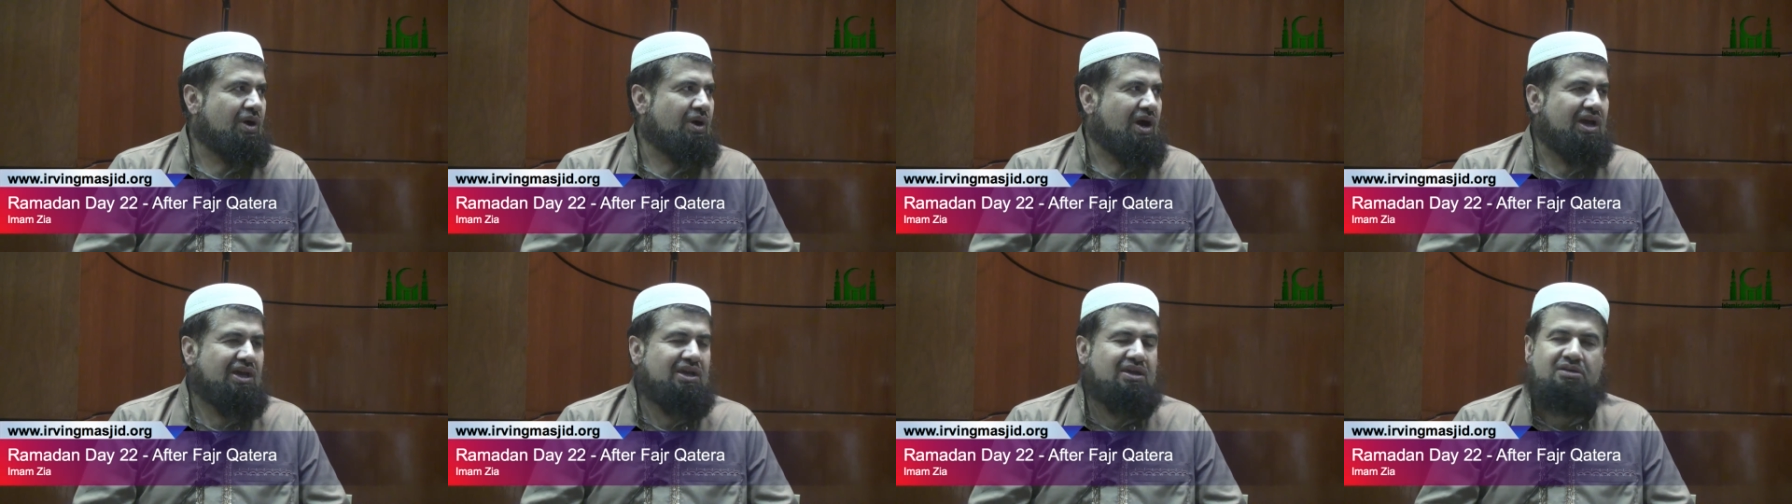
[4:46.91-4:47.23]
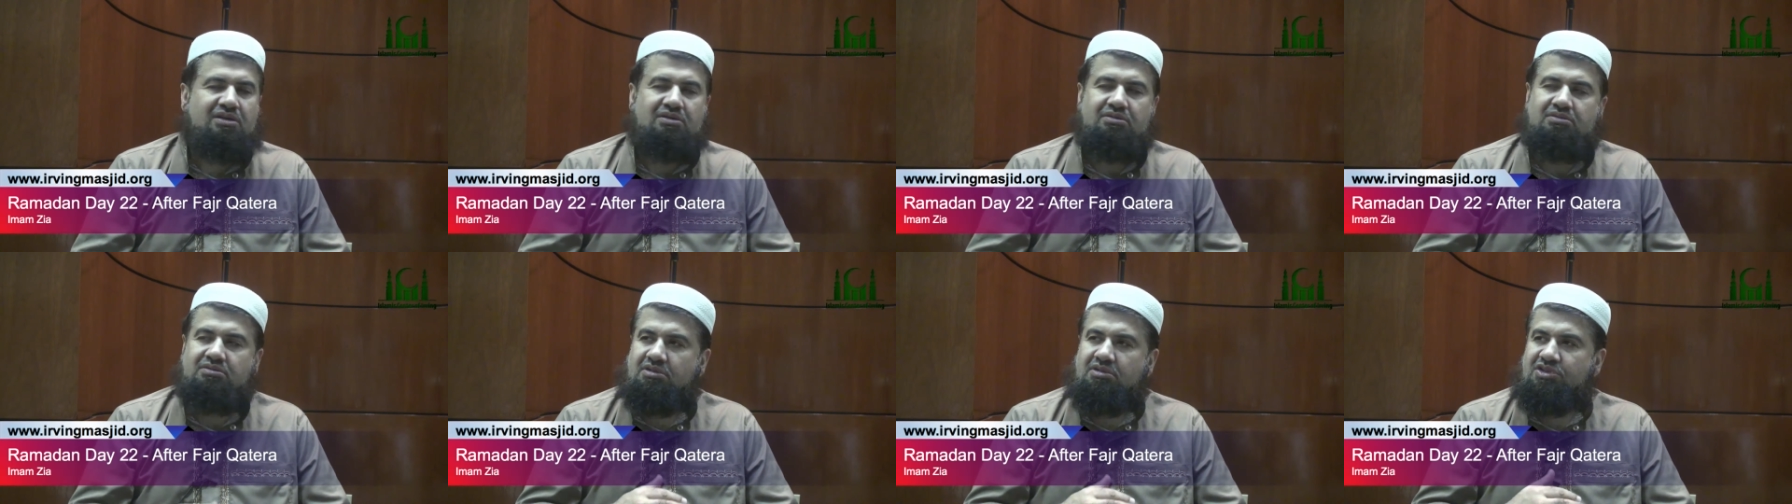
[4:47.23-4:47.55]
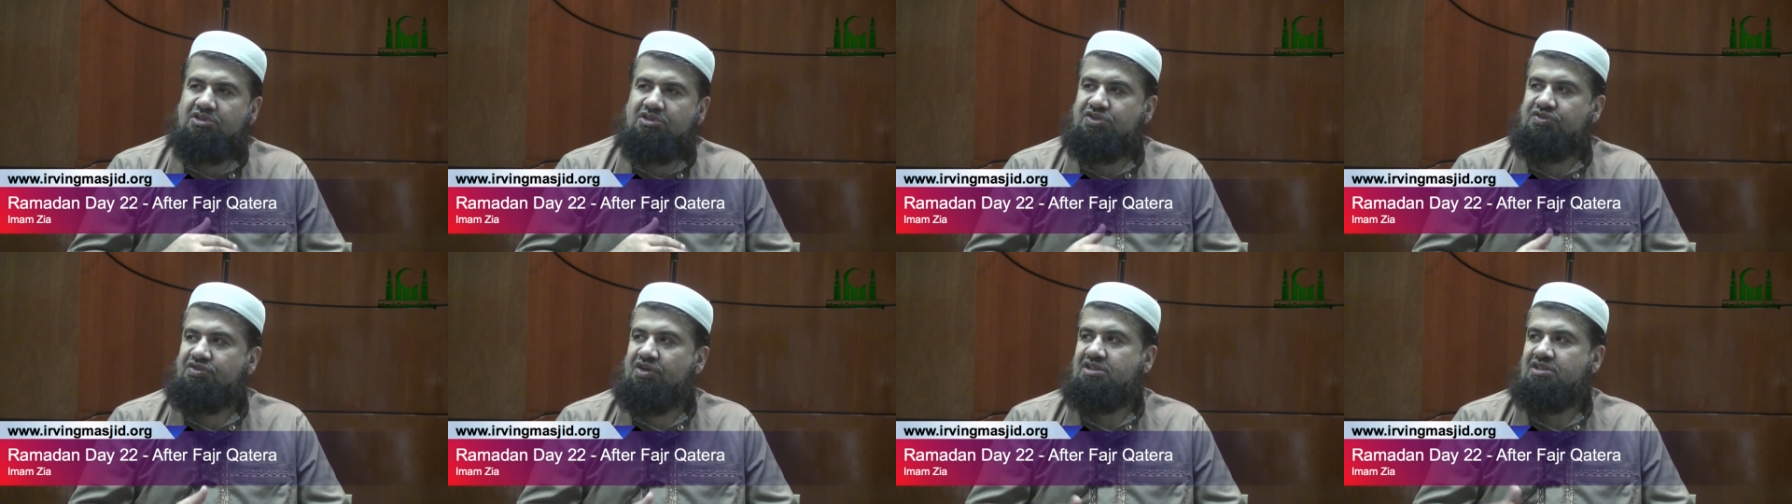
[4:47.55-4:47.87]
I can
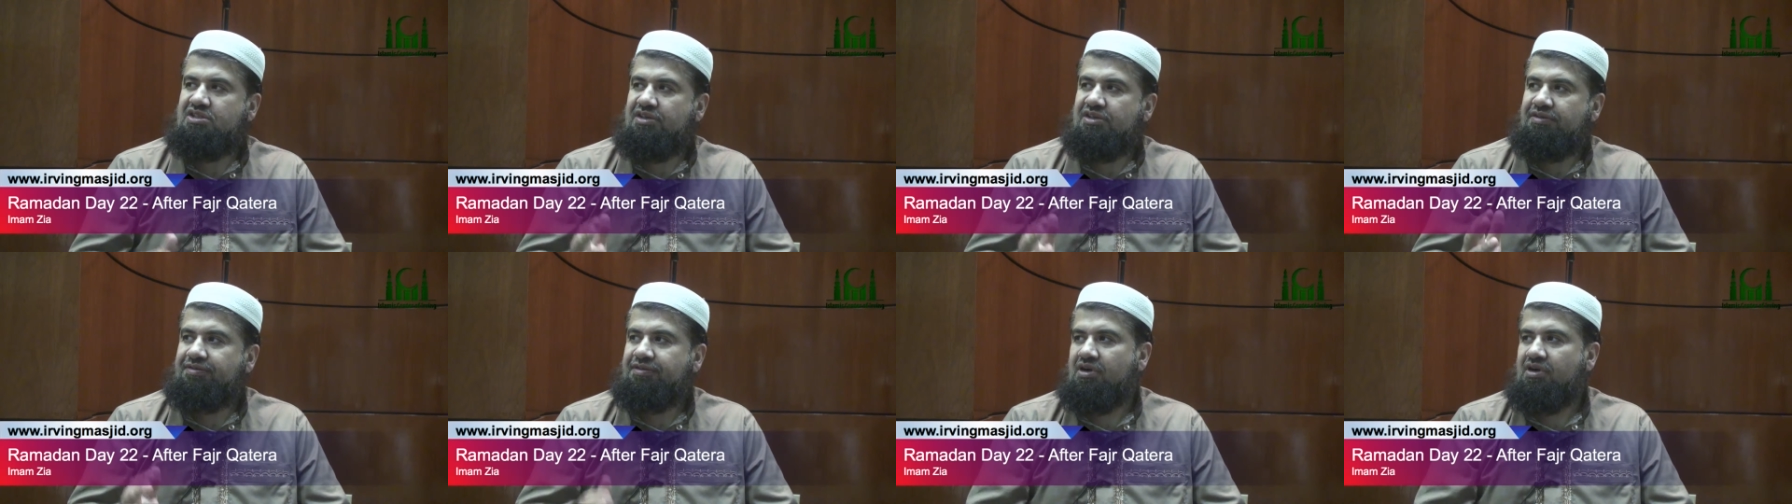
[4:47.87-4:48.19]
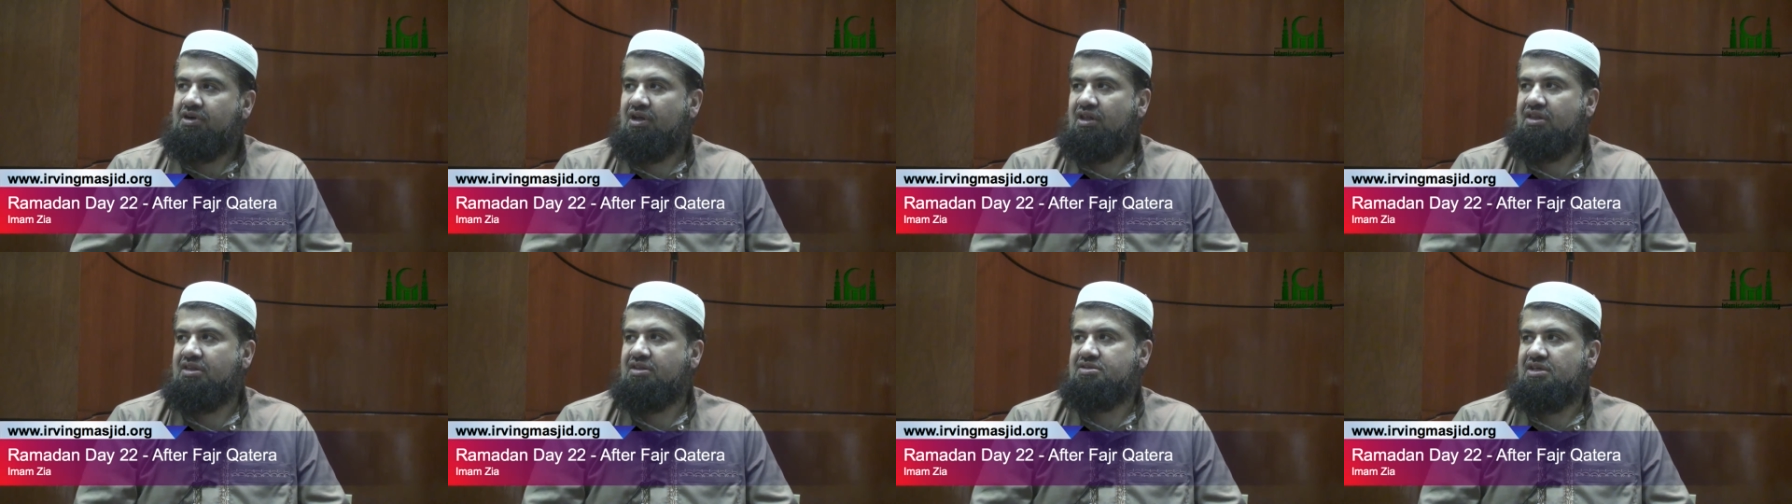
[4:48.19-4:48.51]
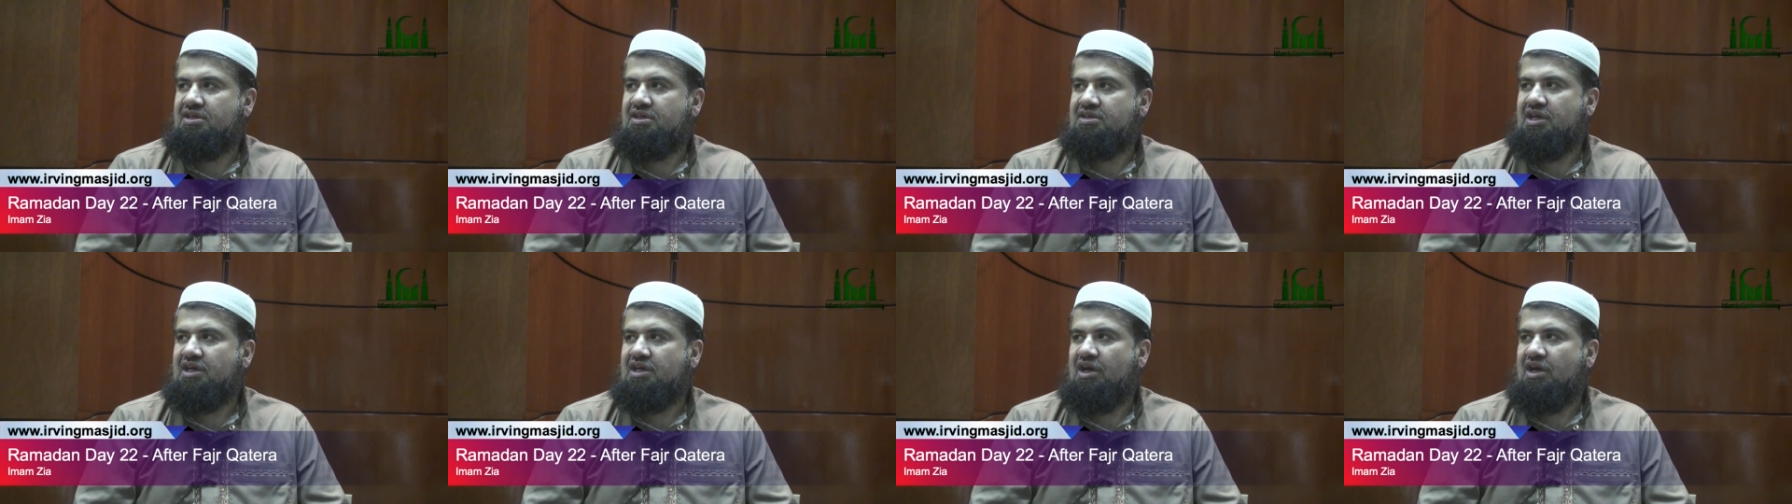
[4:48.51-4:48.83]
stretch it for another
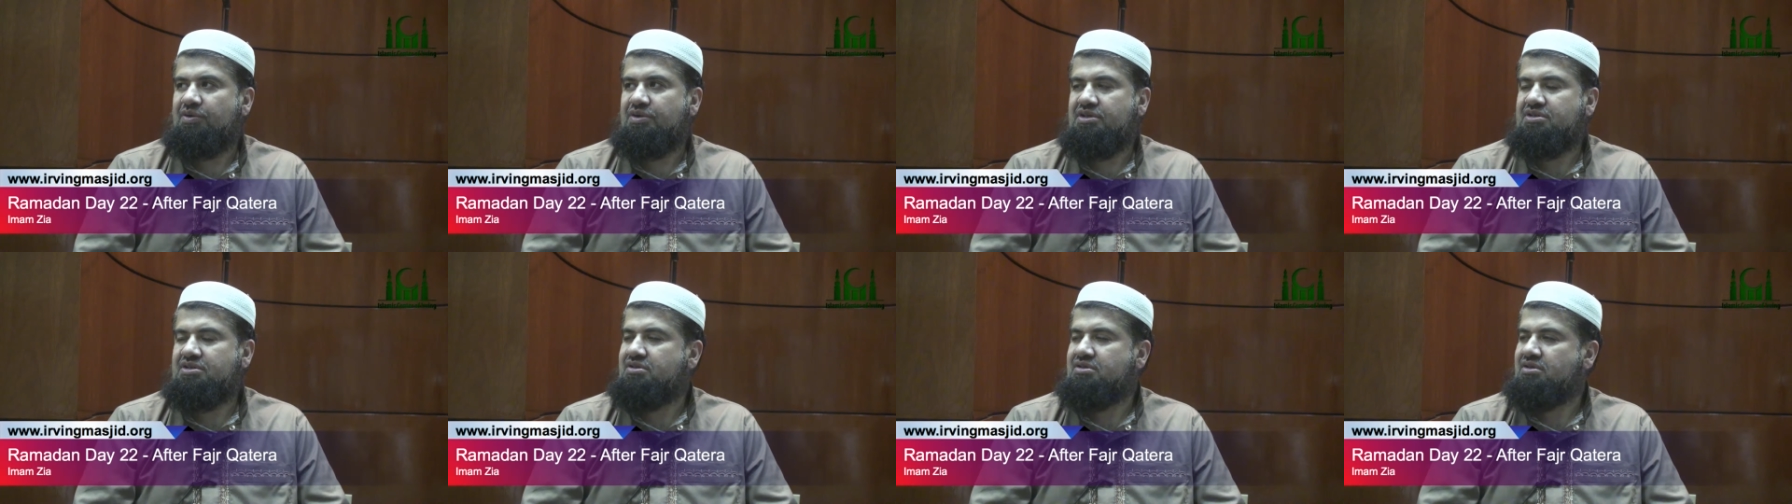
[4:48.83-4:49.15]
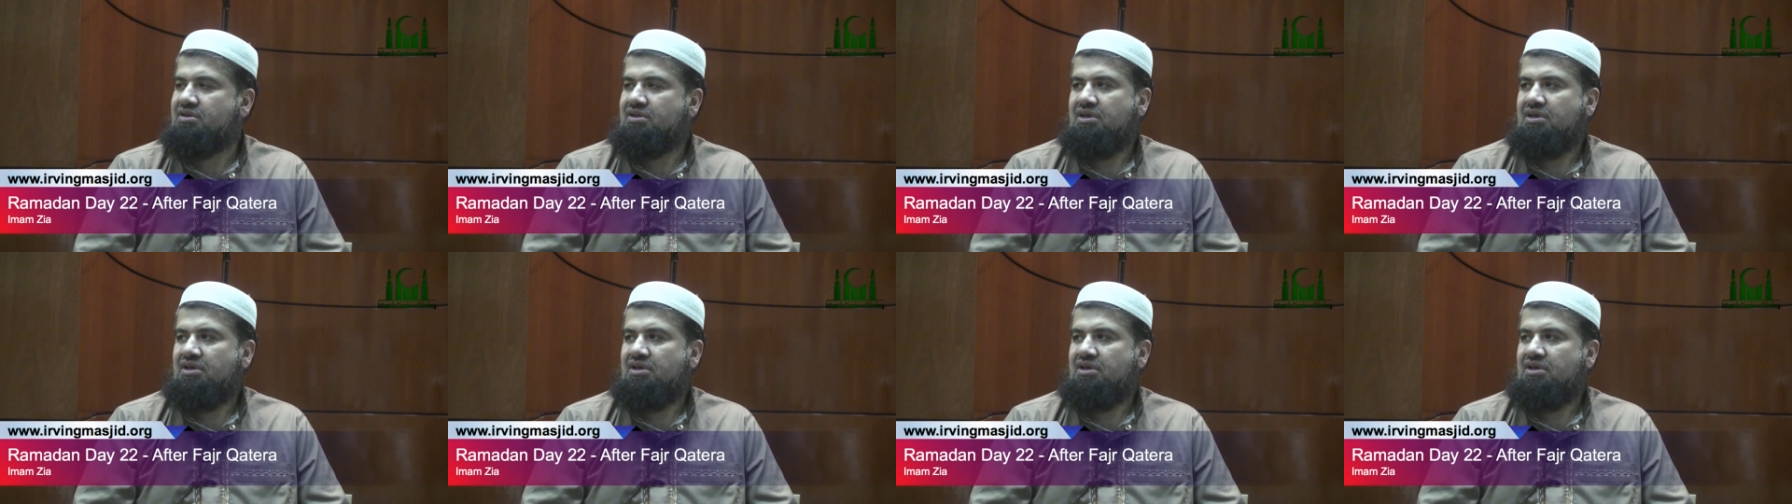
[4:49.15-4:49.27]
six hours,